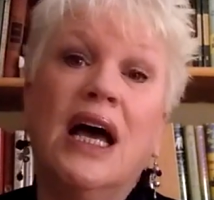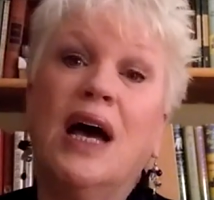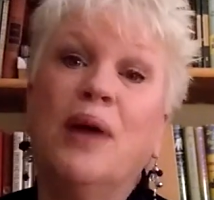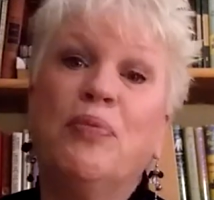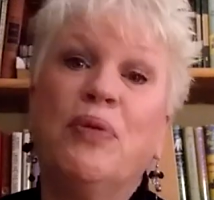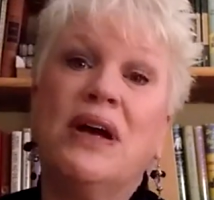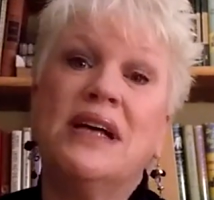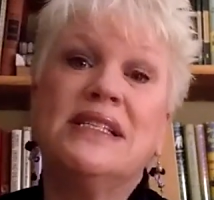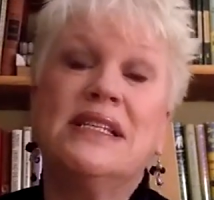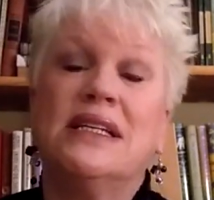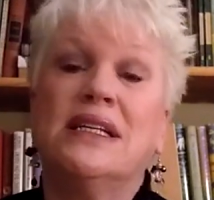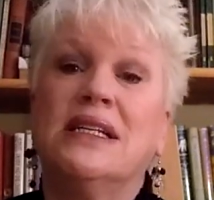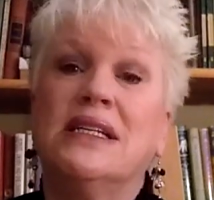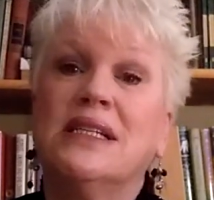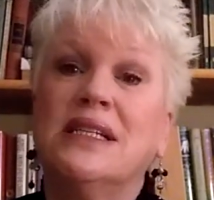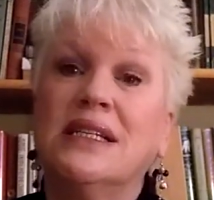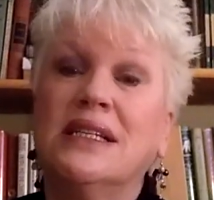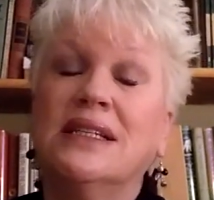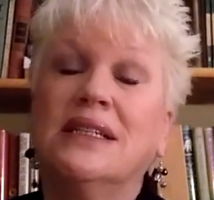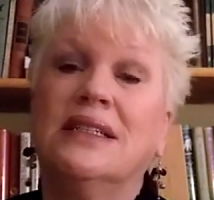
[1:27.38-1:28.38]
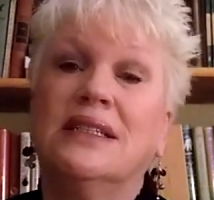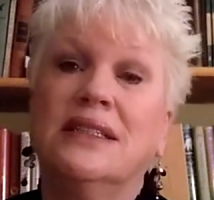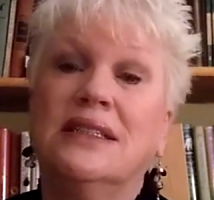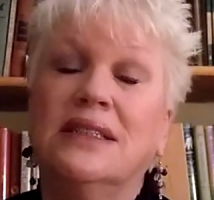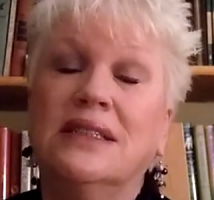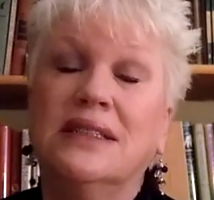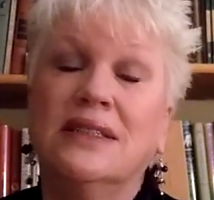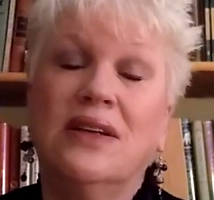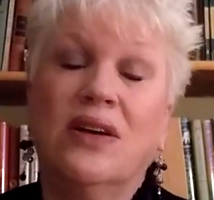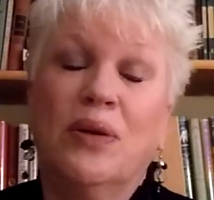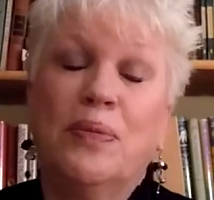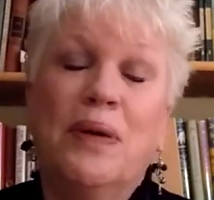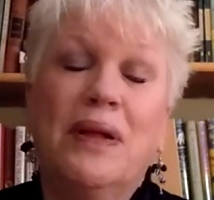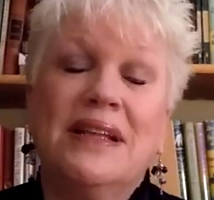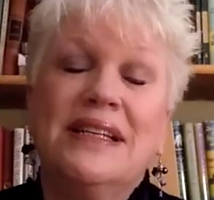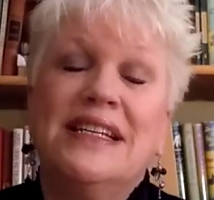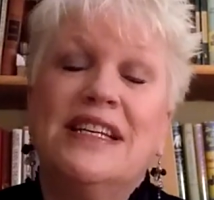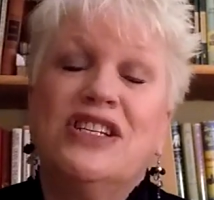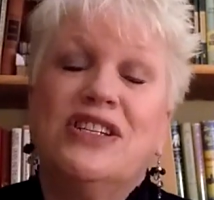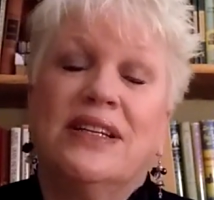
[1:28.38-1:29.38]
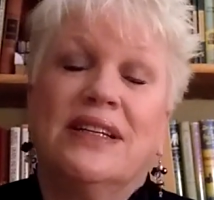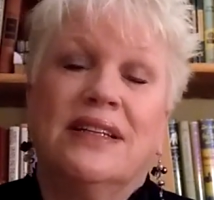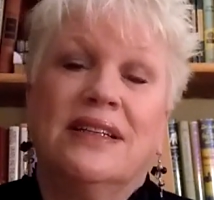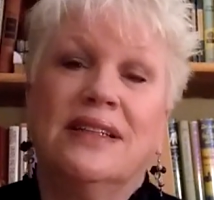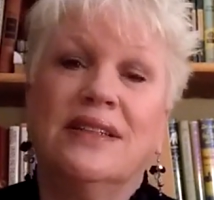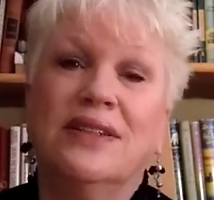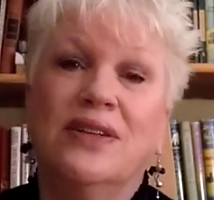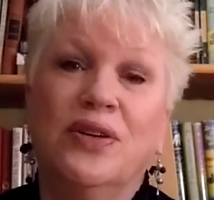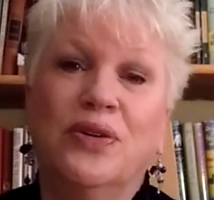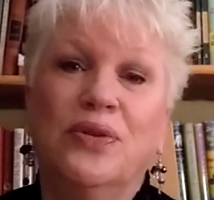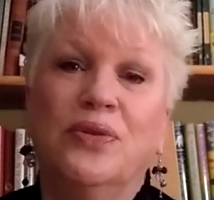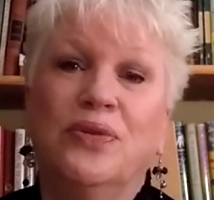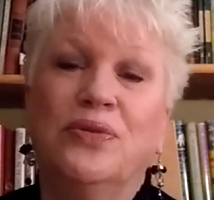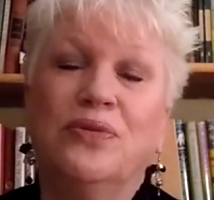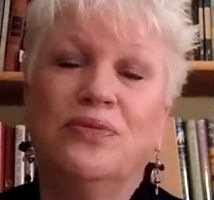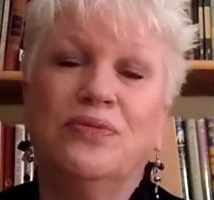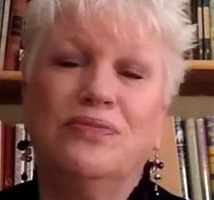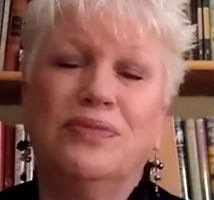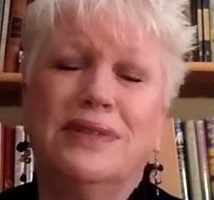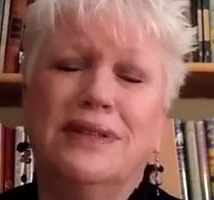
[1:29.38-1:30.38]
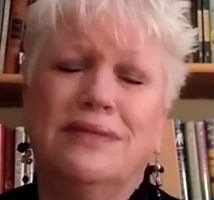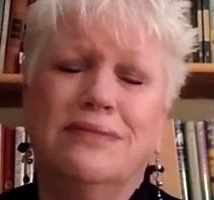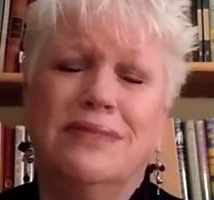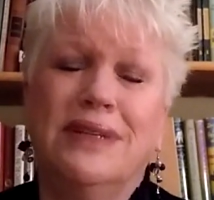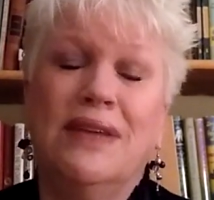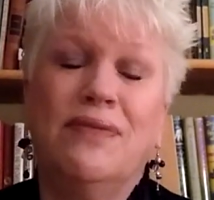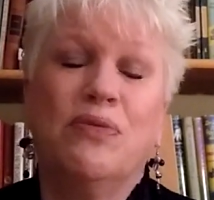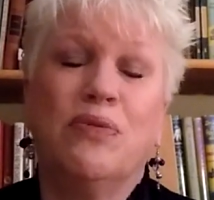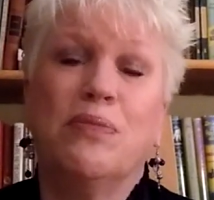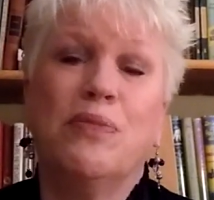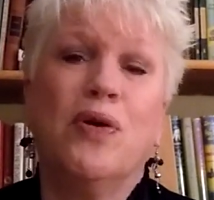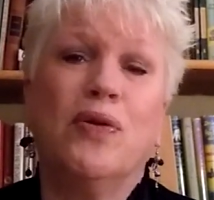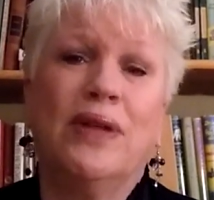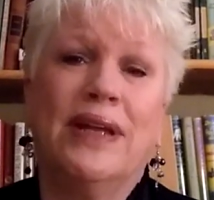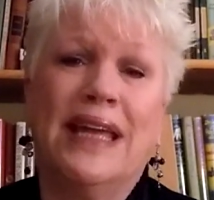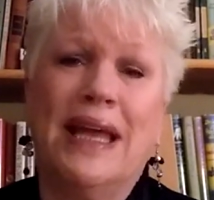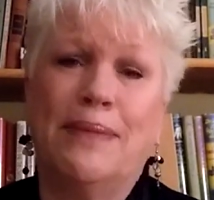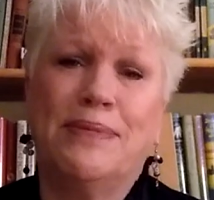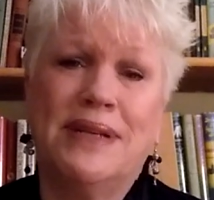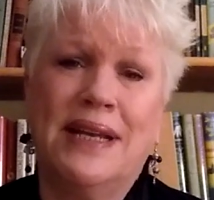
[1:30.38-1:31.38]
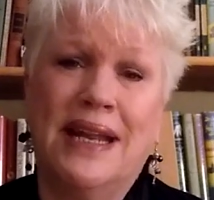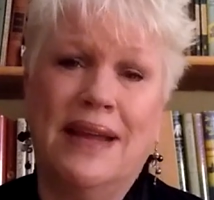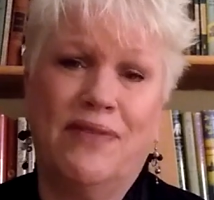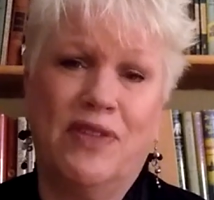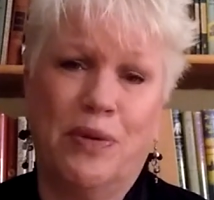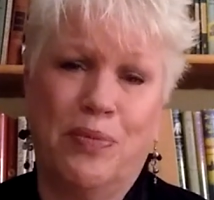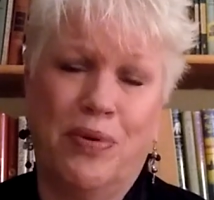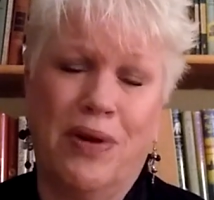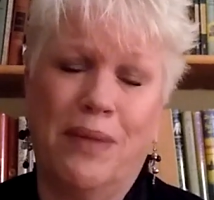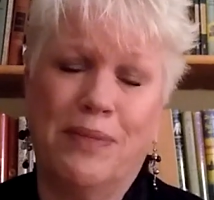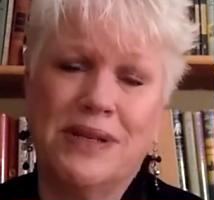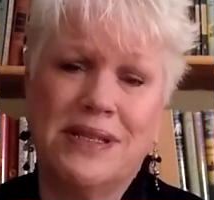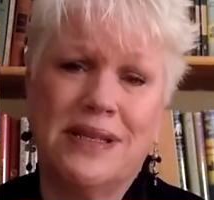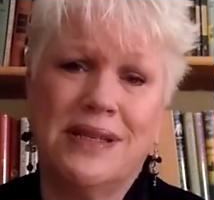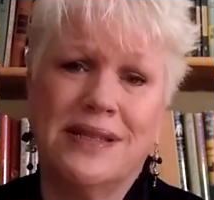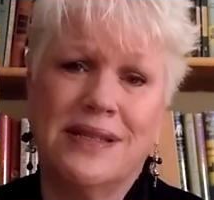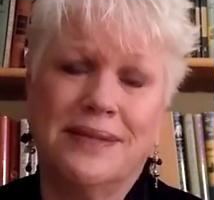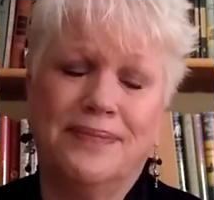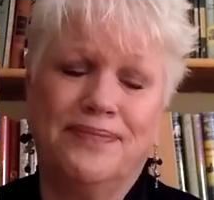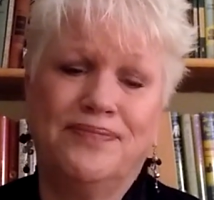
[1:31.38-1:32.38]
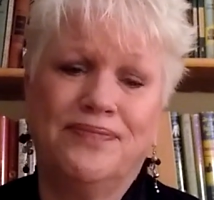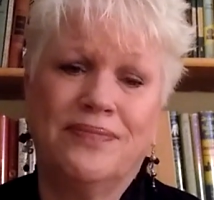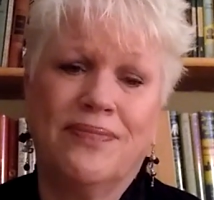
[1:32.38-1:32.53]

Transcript: a president or politician who even remotely kept any of their promises.